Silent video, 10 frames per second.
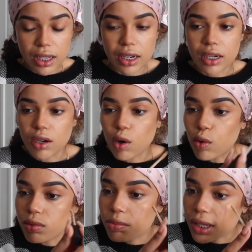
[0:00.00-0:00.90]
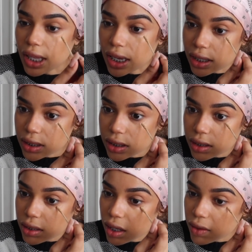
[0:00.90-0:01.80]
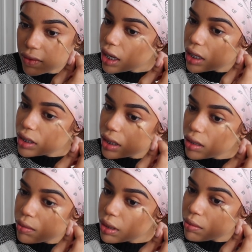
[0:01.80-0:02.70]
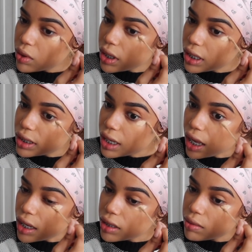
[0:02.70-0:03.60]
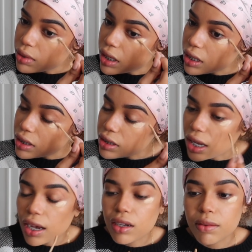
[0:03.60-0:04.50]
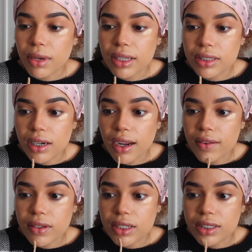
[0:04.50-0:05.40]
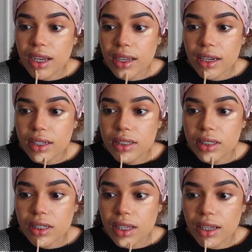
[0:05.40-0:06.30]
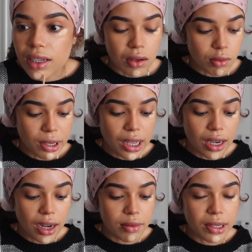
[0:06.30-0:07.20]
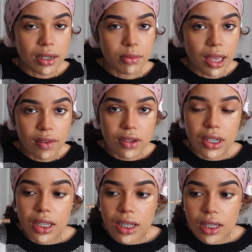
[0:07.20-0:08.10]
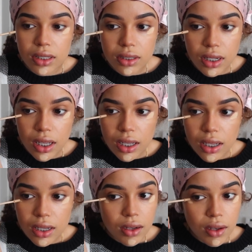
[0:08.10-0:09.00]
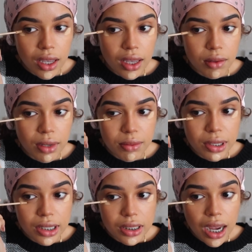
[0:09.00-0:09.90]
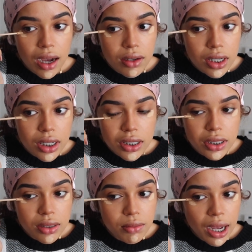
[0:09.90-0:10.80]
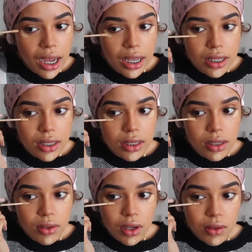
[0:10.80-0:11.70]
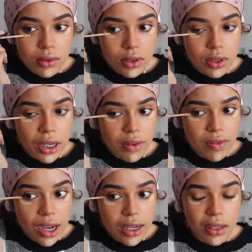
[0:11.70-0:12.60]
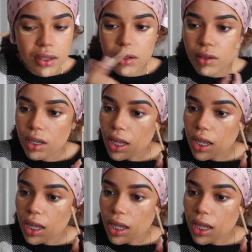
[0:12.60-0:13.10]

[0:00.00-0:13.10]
getting your own place and stuff, it gets a little bit more intense, because now you might start having anxiety because you're like, oh my god, how am I gonna pay for this? Or like, okay, am I being childish by, you know, trying to follow